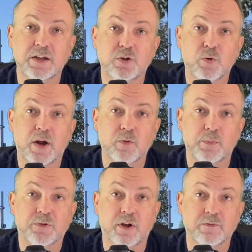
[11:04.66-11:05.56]
Do-Right
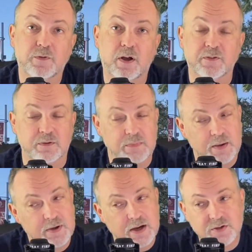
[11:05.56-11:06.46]
Ripsaw Falls.
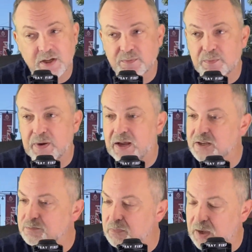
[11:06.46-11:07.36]
Maybe I should give him a
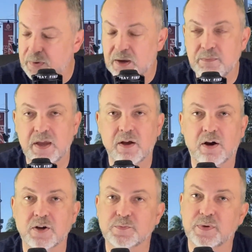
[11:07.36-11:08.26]
pass, maybe I'm being
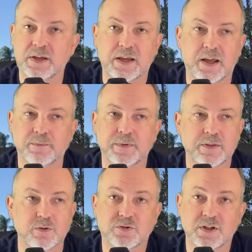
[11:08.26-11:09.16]
harsh, but again,
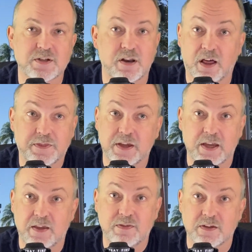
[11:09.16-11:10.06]
there's just nothing
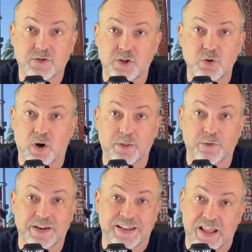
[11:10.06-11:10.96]
in this queue other
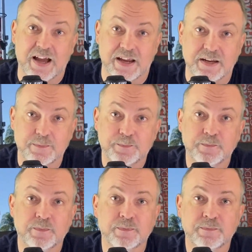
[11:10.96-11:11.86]
than line.
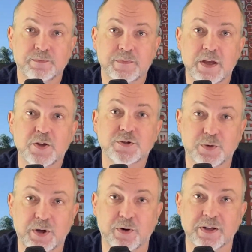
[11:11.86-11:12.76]
So
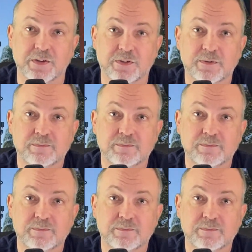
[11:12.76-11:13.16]
here it is.